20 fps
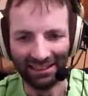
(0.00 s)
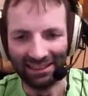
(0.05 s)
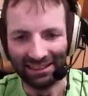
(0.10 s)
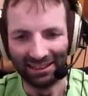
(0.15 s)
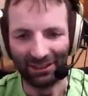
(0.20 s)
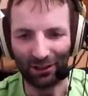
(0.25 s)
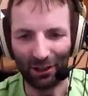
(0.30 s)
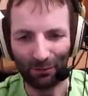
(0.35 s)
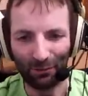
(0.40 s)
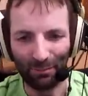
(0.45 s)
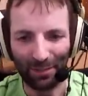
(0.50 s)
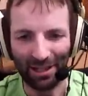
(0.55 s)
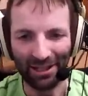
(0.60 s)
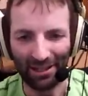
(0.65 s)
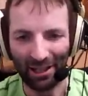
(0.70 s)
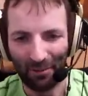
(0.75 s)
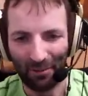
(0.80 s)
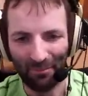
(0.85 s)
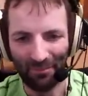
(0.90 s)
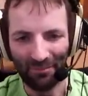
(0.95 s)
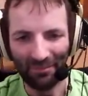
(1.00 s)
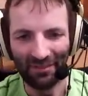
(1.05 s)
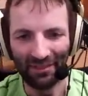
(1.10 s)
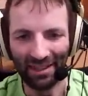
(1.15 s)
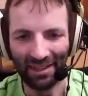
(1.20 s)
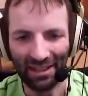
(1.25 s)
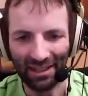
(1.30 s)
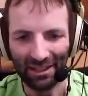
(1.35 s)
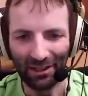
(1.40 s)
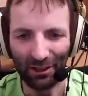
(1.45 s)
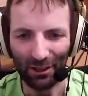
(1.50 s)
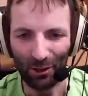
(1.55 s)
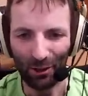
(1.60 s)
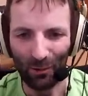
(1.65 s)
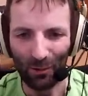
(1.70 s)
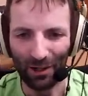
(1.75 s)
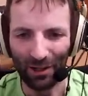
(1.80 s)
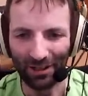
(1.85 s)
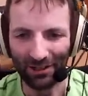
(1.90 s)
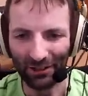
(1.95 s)
Don't meet them. You
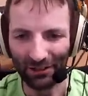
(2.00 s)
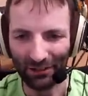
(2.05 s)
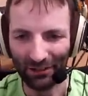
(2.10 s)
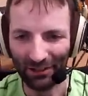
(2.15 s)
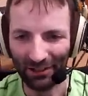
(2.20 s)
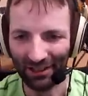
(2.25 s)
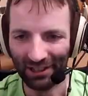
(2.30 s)
don't want to.